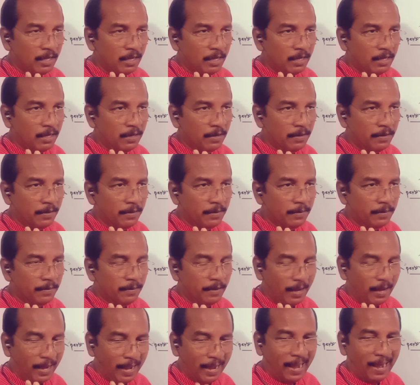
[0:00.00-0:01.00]

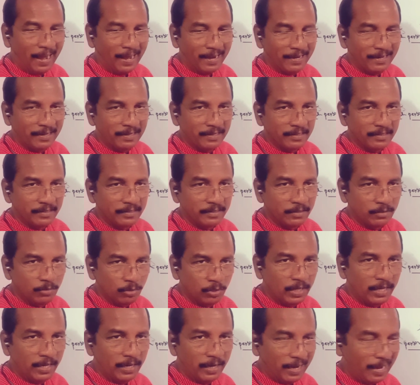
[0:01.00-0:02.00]
an.
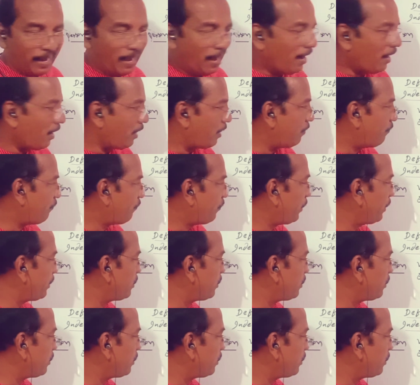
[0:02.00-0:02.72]
Okay, an, for